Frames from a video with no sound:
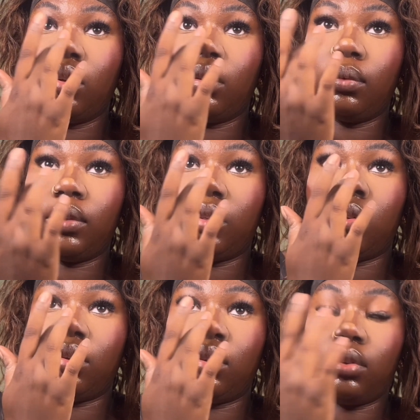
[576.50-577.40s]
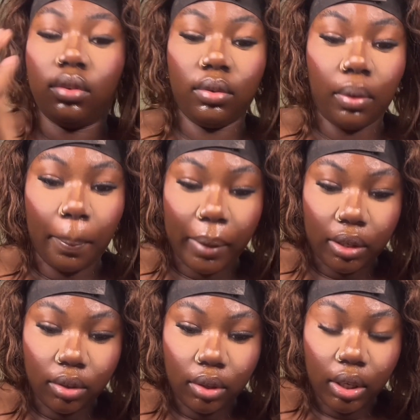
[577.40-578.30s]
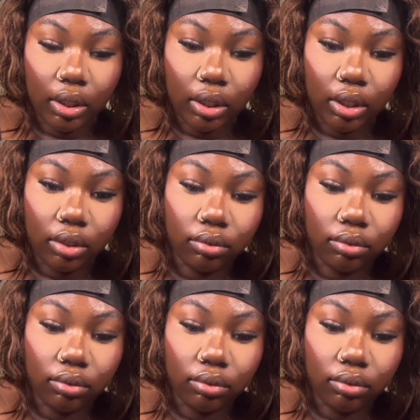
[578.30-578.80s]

what's called, my little highlight.